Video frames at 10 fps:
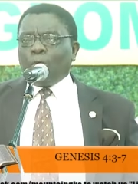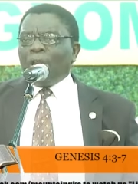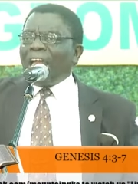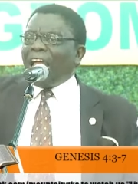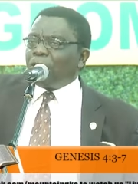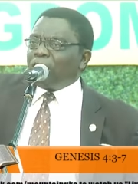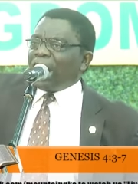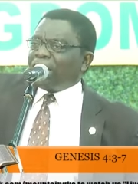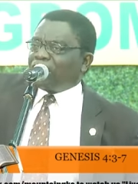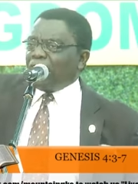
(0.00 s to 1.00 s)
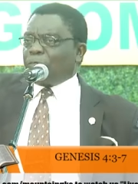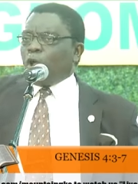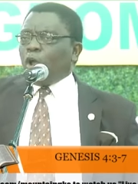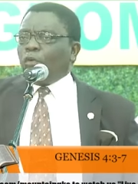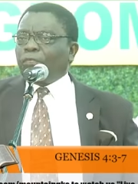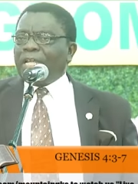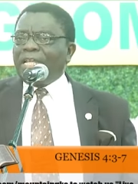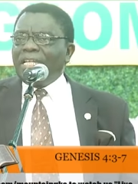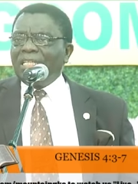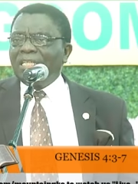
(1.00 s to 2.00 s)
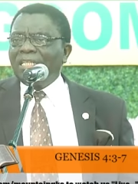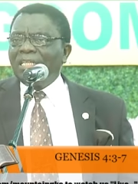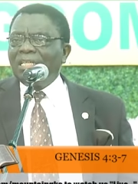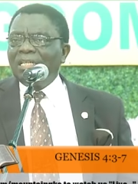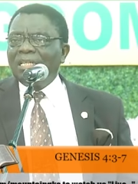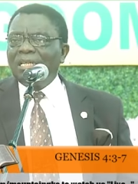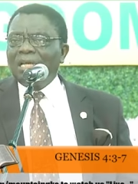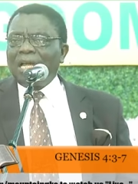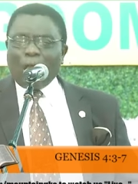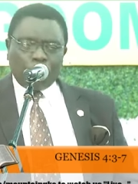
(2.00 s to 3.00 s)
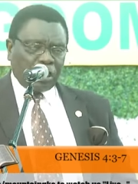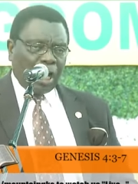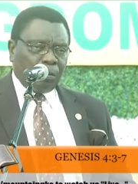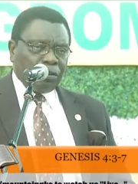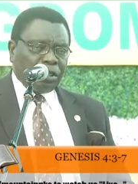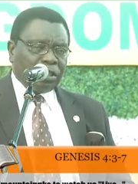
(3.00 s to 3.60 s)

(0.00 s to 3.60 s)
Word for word: will I not accept your offering? And what happened?